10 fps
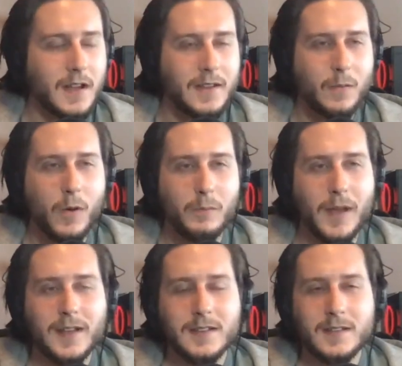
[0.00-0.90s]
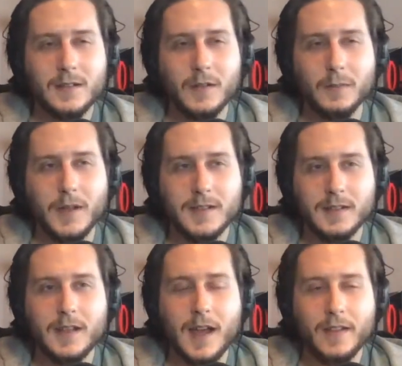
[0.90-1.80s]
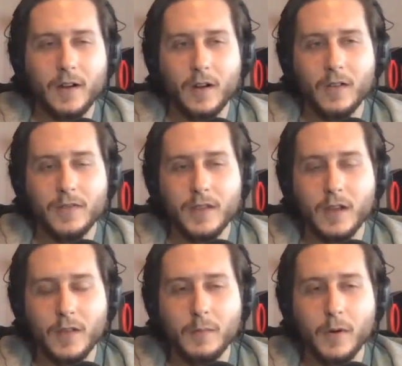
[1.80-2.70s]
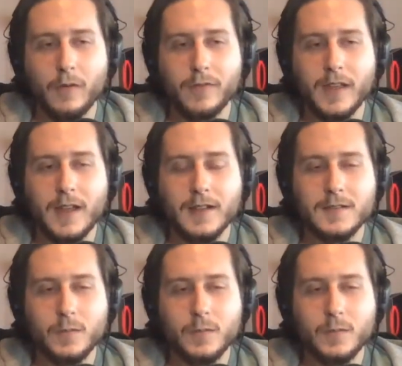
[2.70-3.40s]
they were basing that on the number of VNs